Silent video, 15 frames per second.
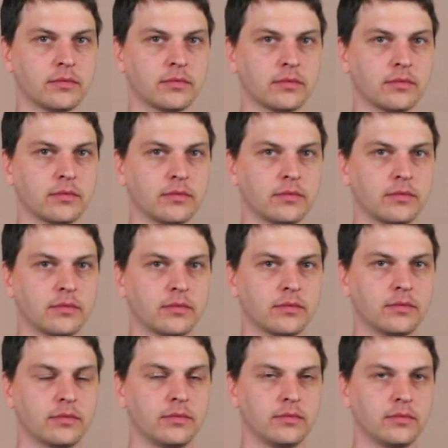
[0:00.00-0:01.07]

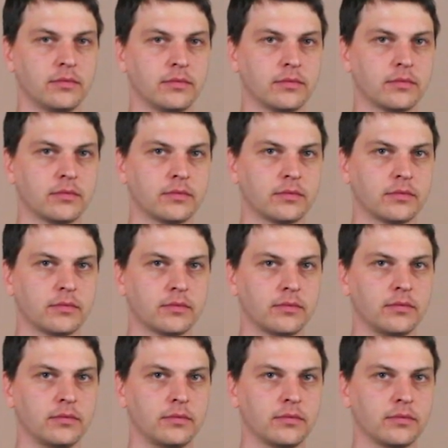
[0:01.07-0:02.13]

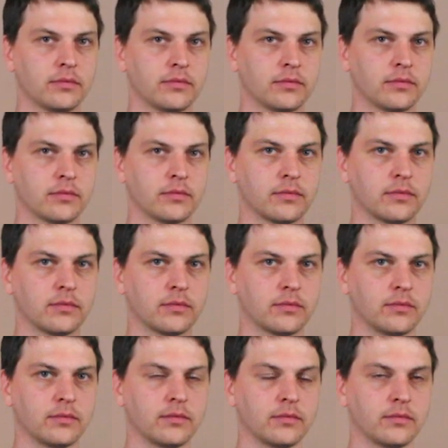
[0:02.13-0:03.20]

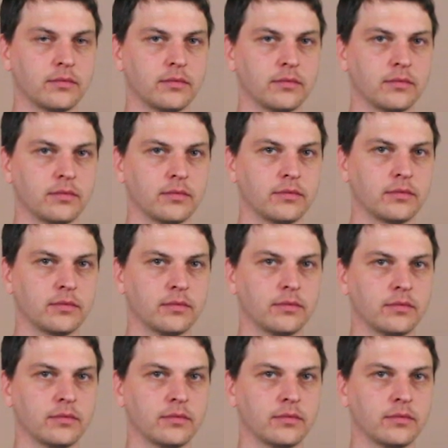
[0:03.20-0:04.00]
This person isn't speaking.